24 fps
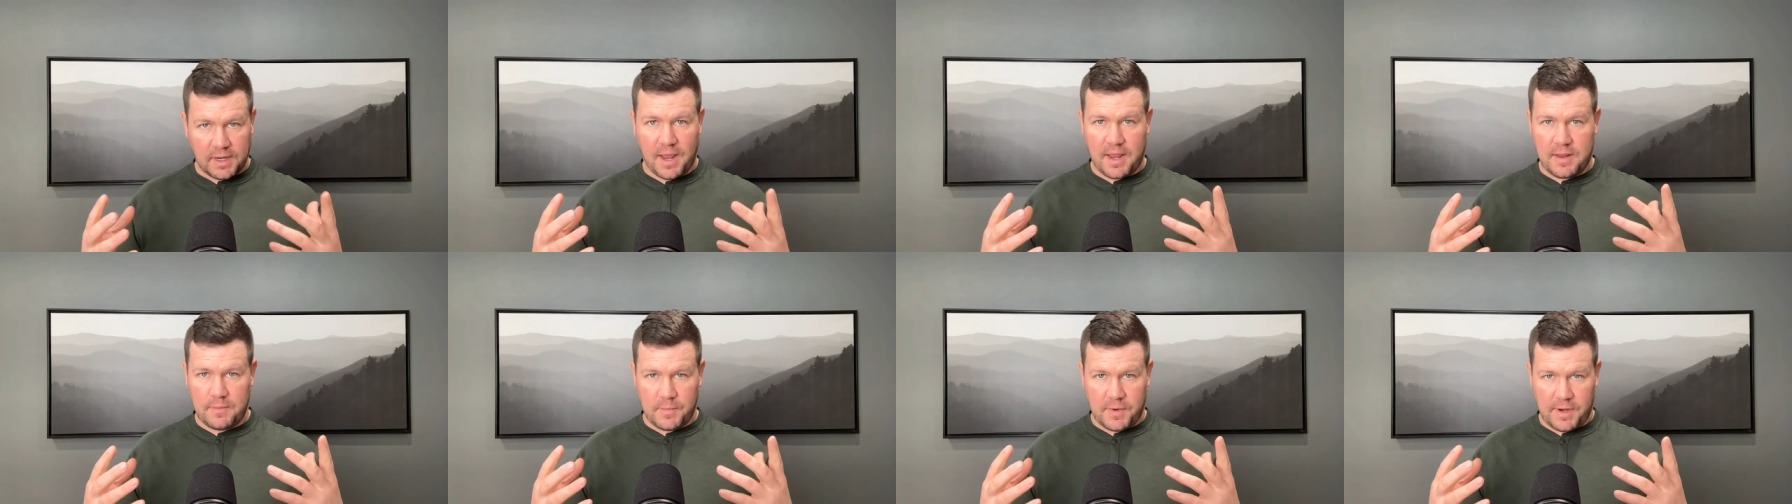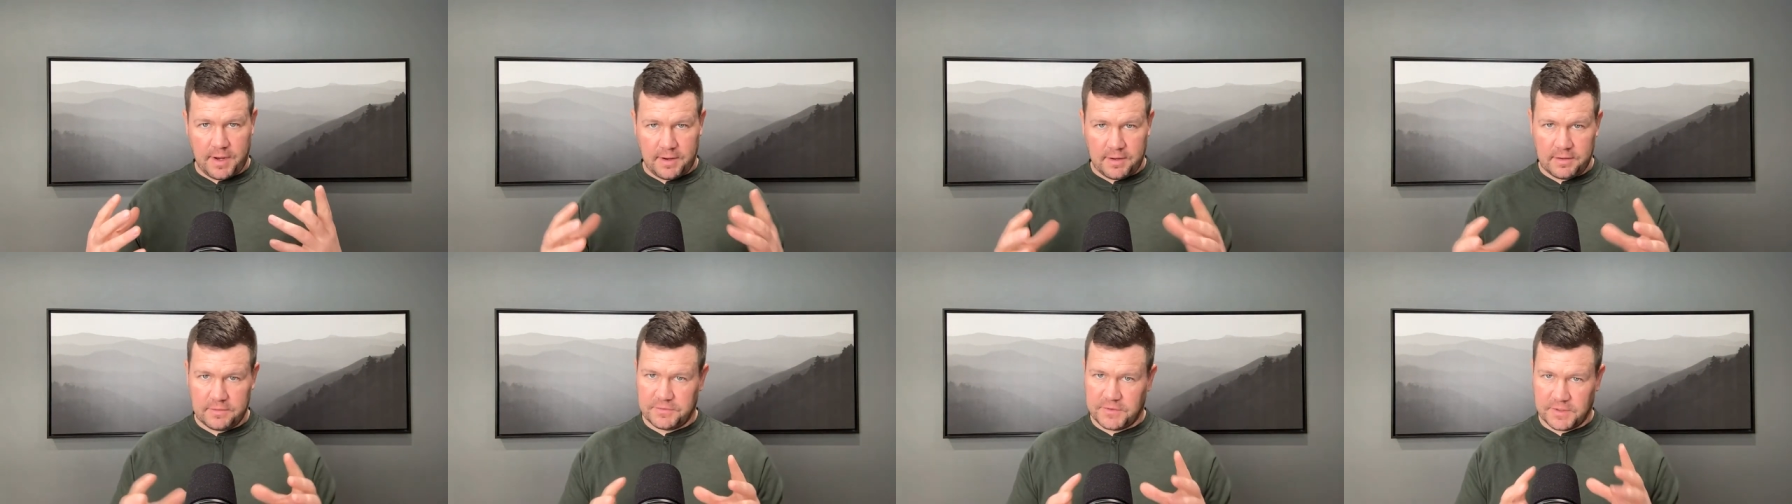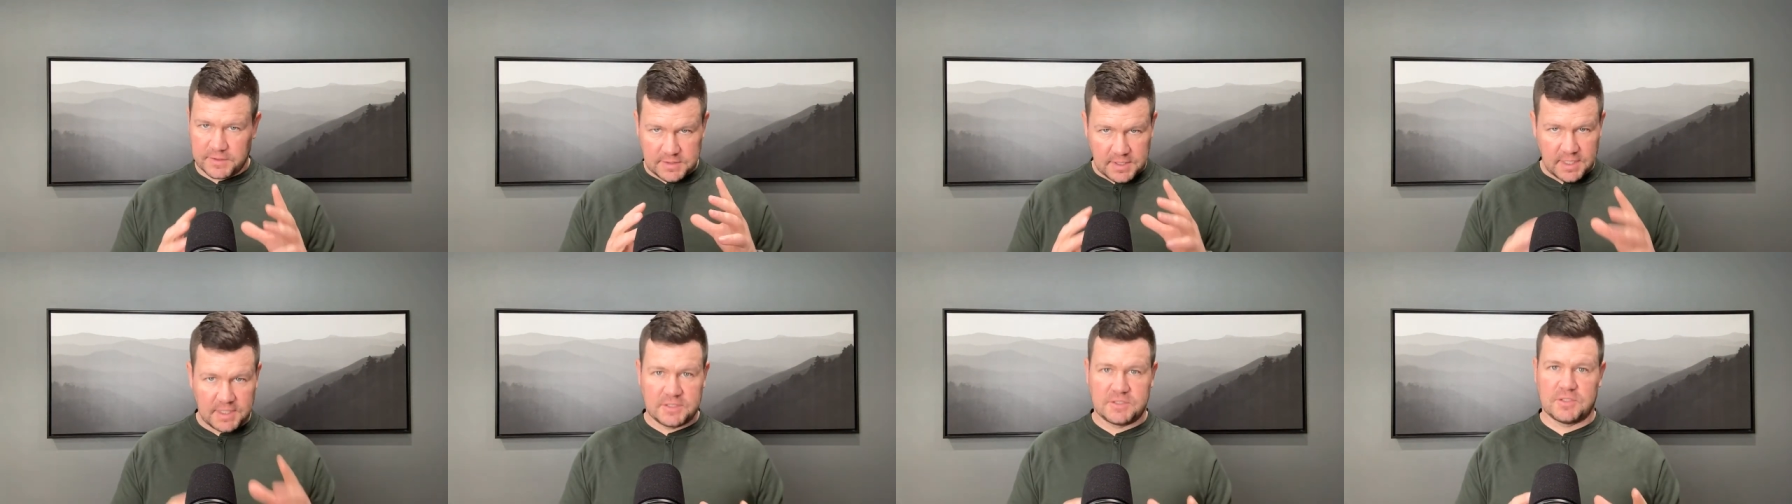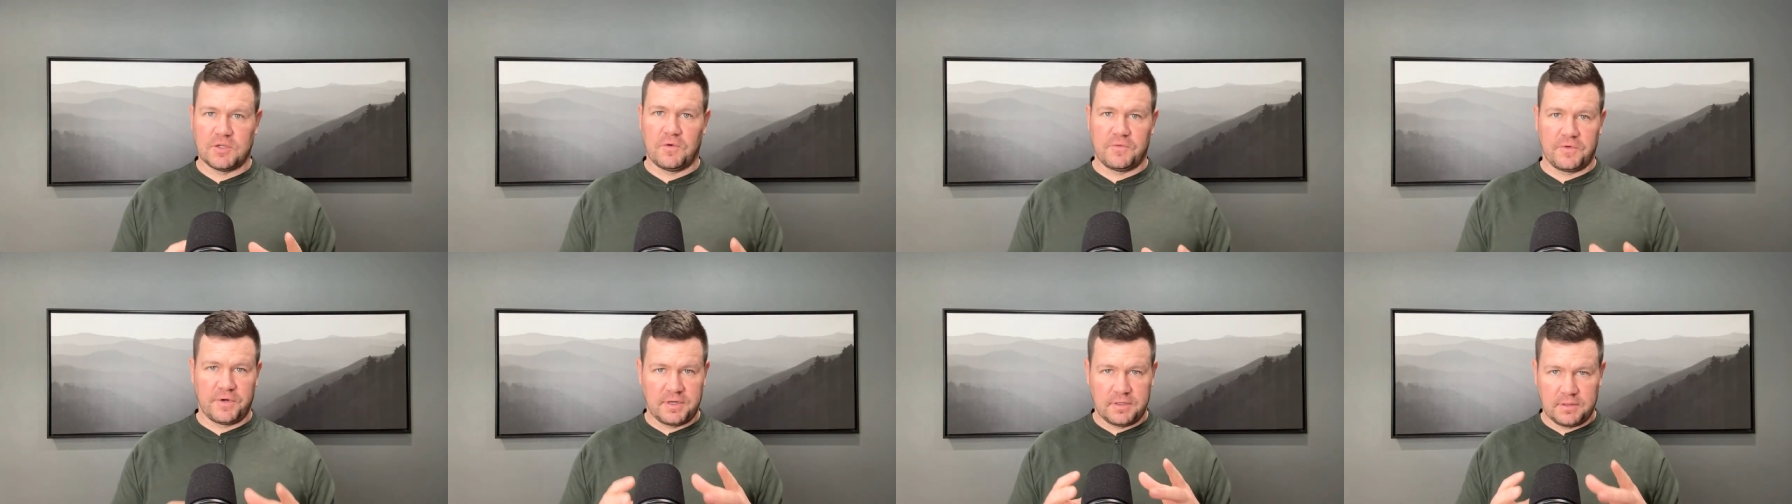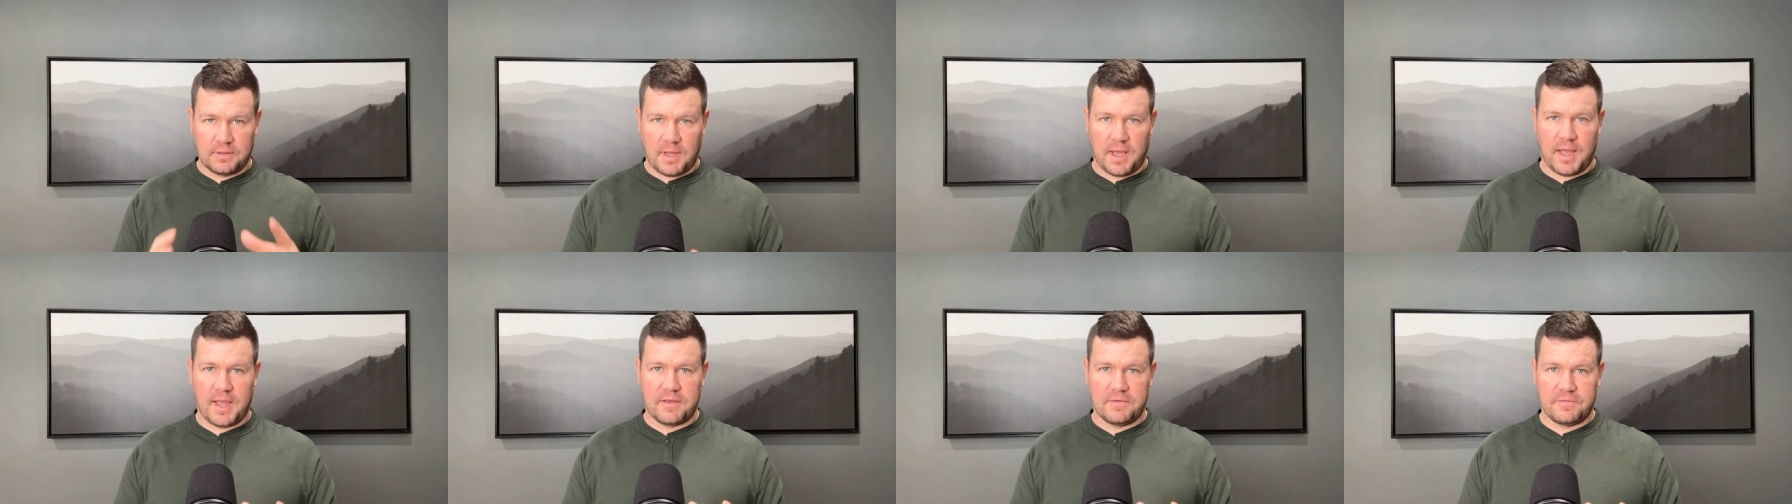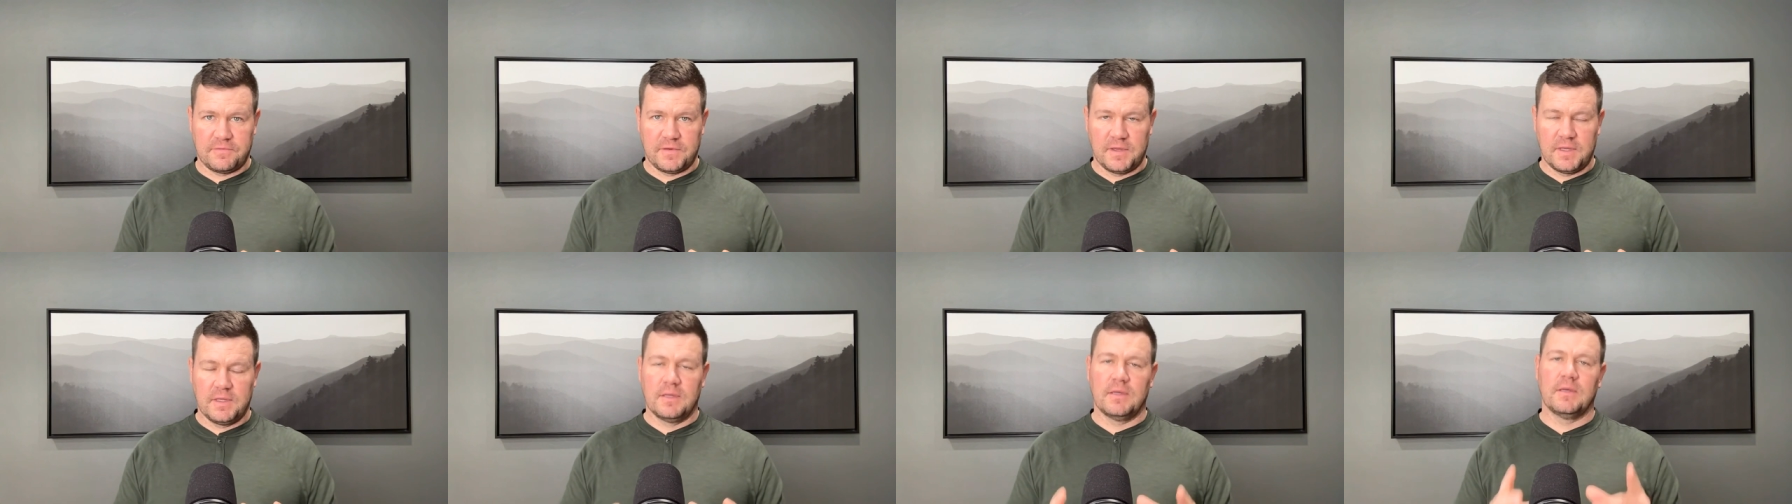nightmare that takes over your
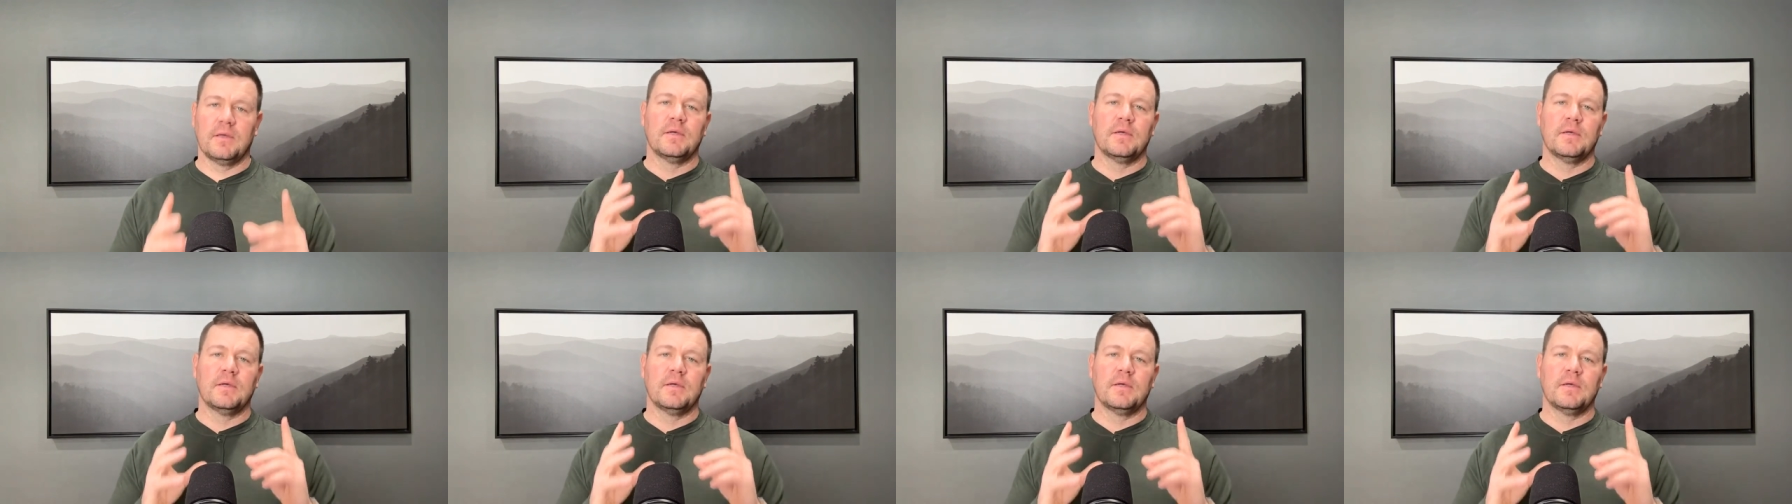life